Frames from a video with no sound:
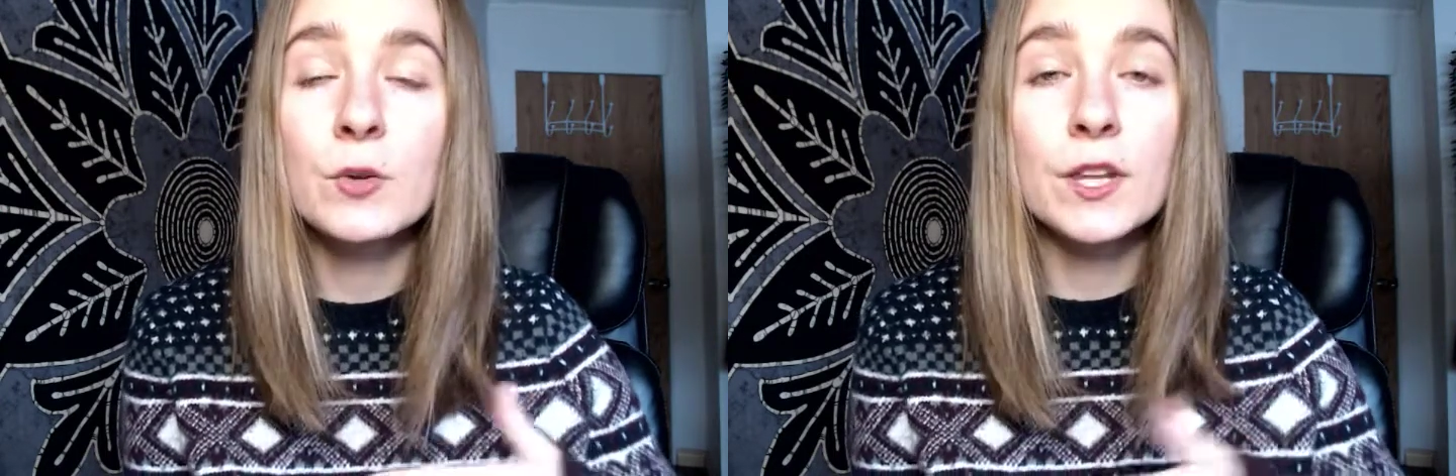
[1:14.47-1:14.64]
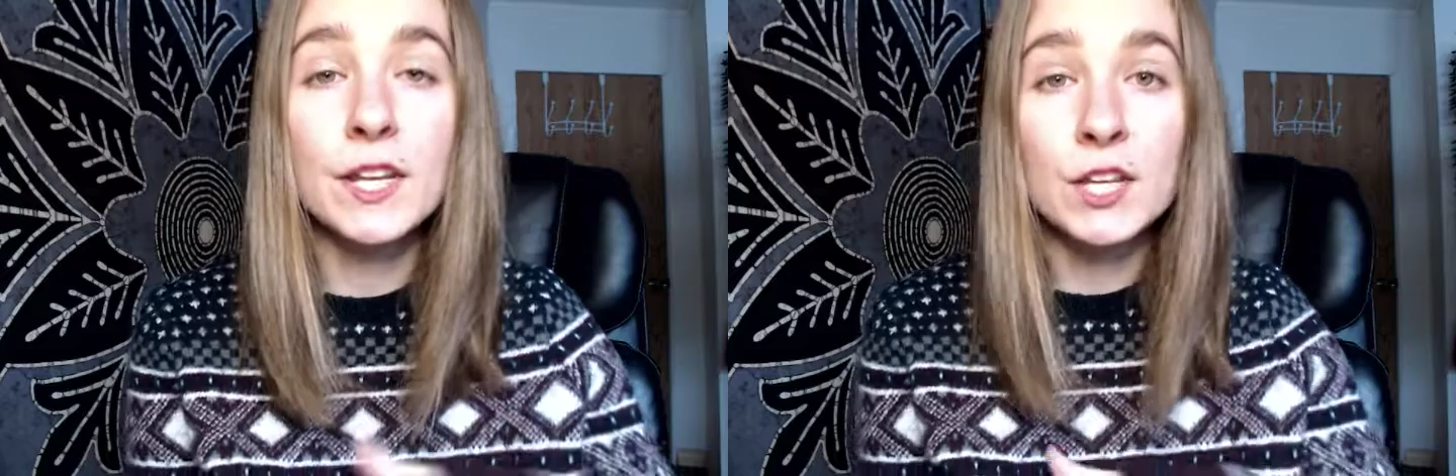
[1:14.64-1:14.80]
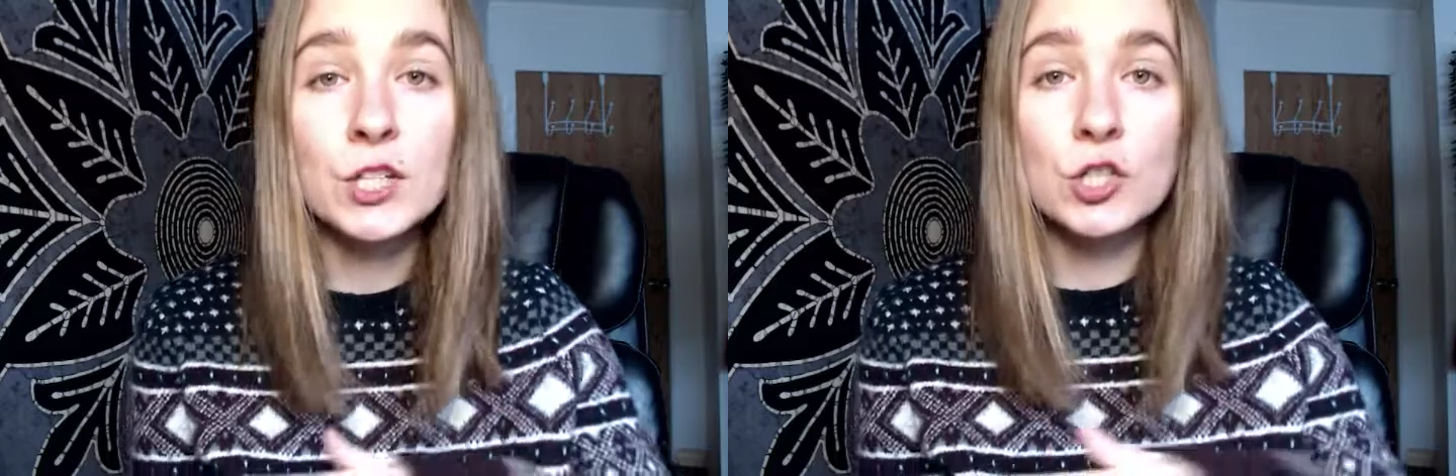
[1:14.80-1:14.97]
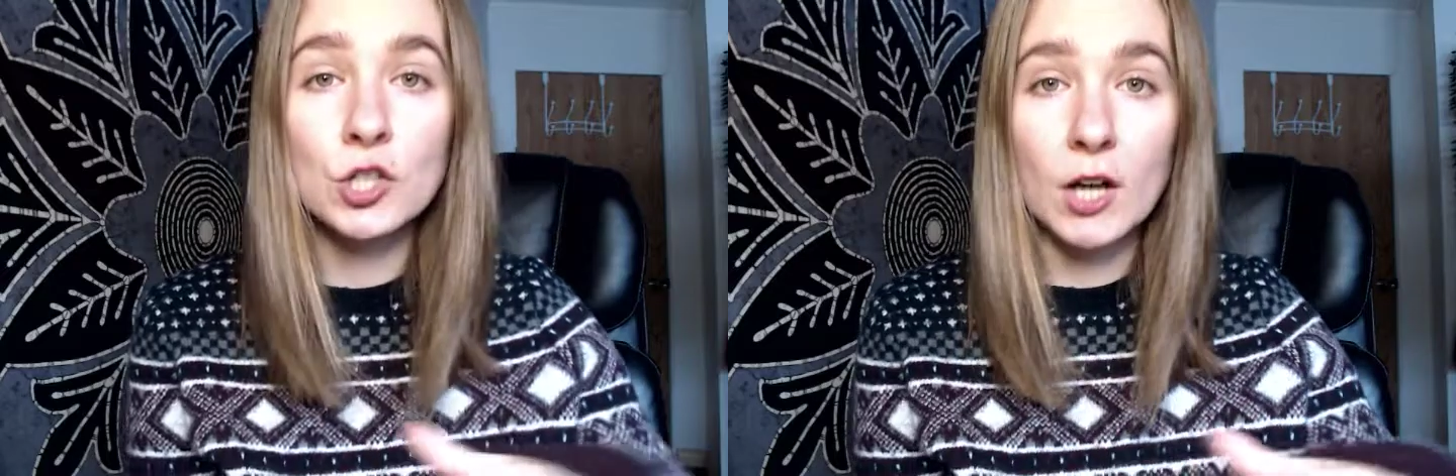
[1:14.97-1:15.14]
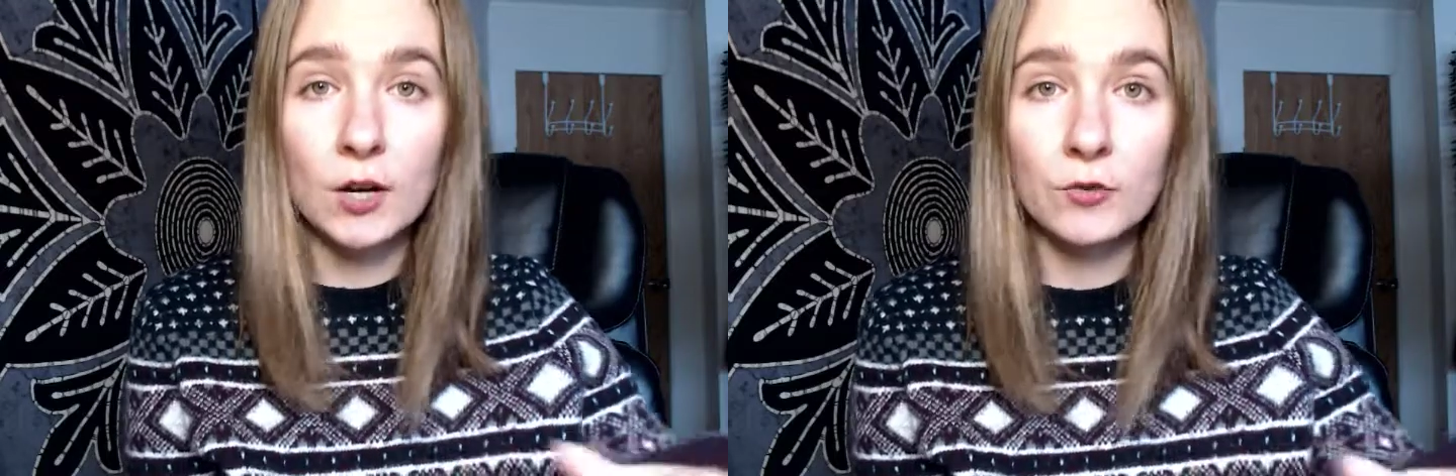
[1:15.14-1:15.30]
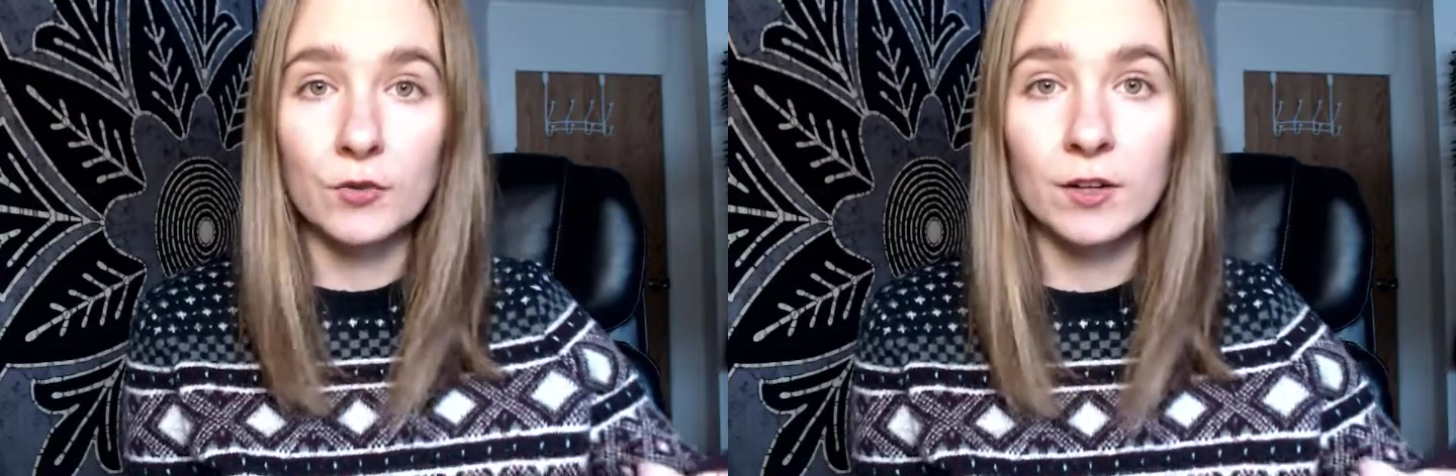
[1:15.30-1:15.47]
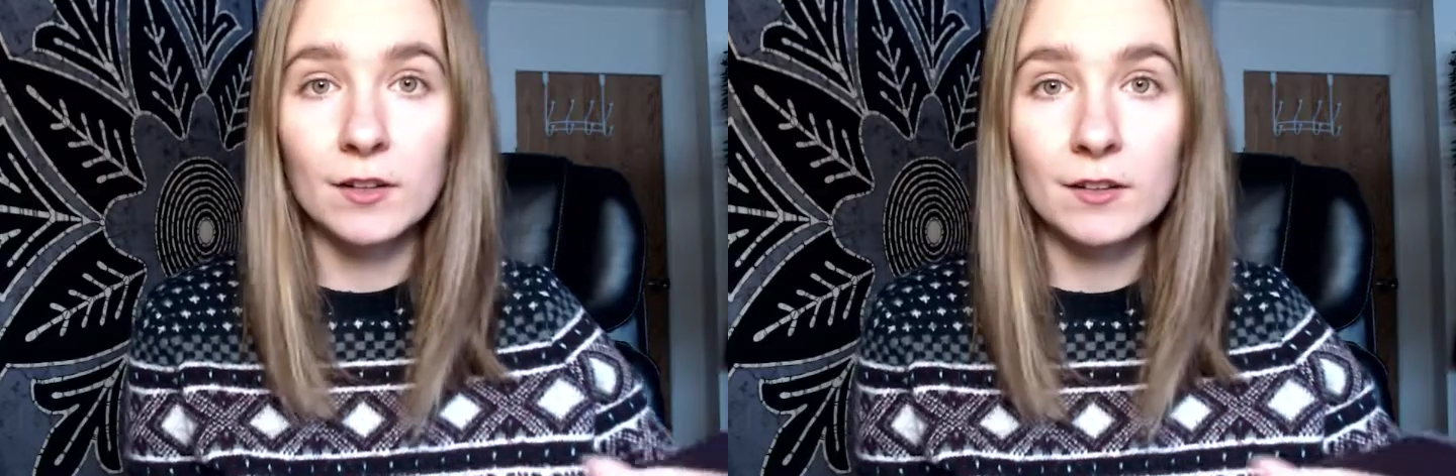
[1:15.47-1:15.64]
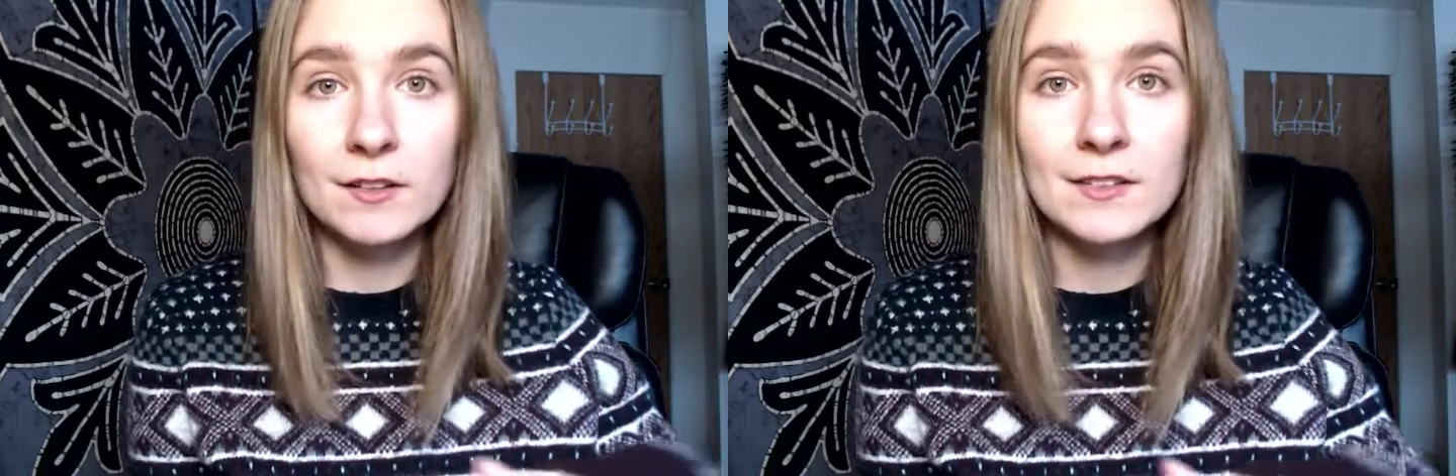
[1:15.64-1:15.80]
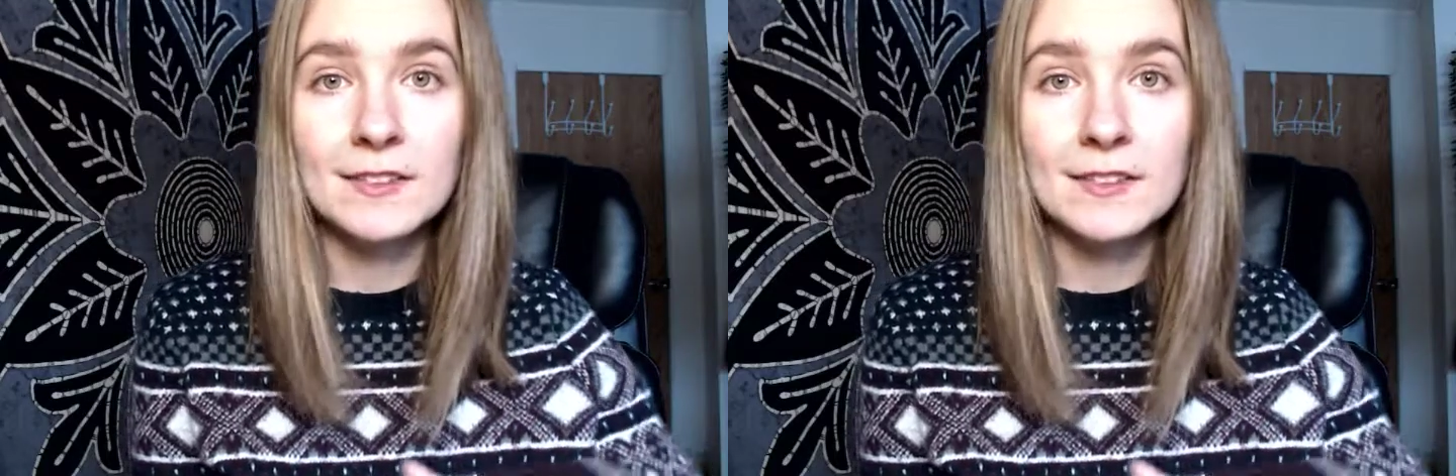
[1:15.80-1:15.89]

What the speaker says: that in general,